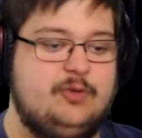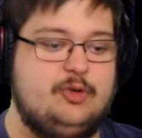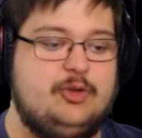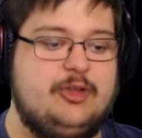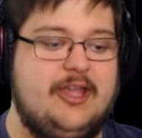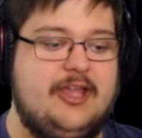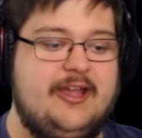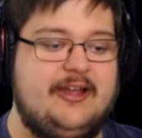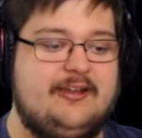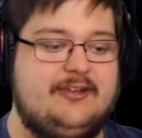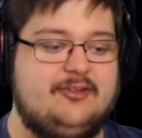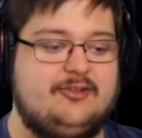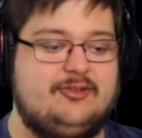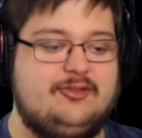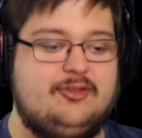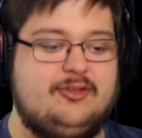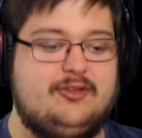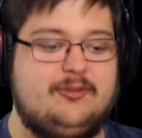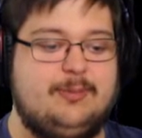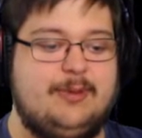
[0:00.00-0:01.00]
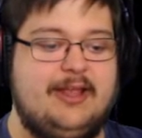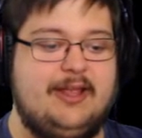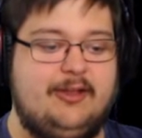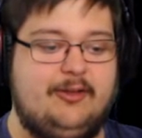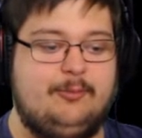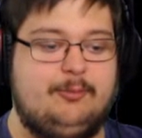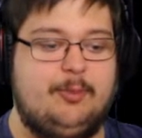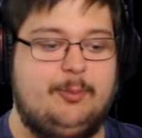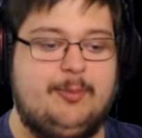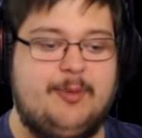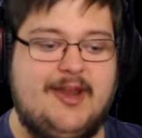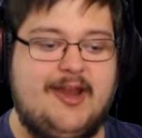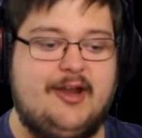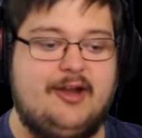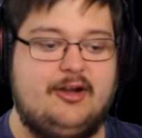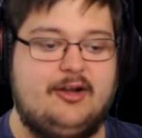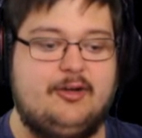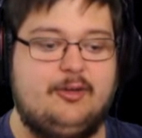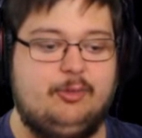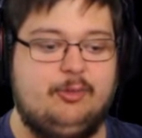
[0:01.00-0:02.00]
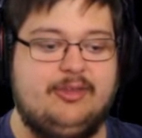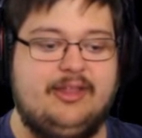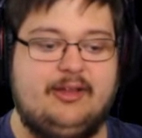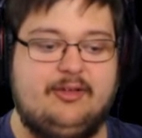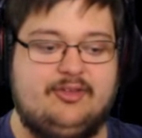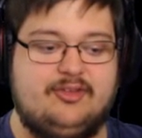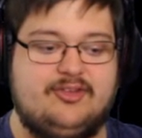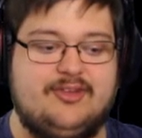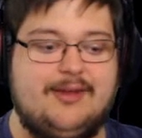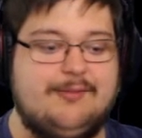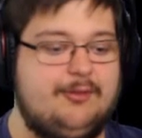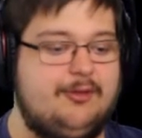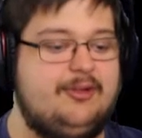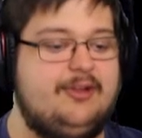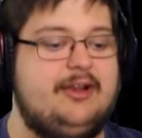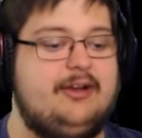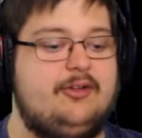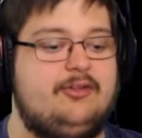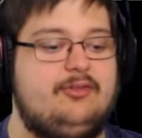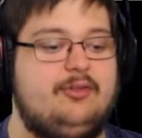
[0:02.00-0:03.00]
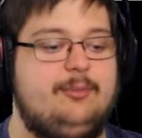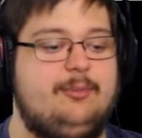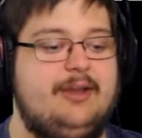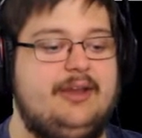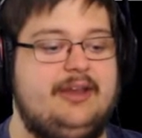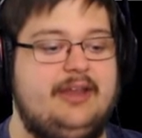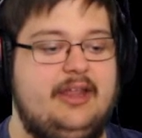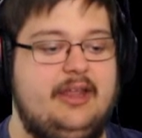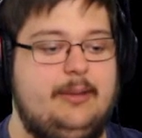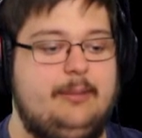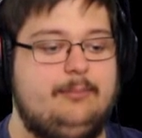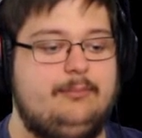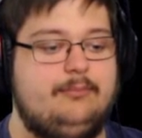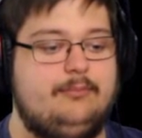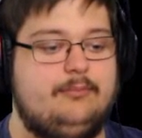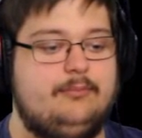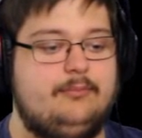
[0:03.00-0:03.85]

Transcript: You can't spell prepared without several letters from my name.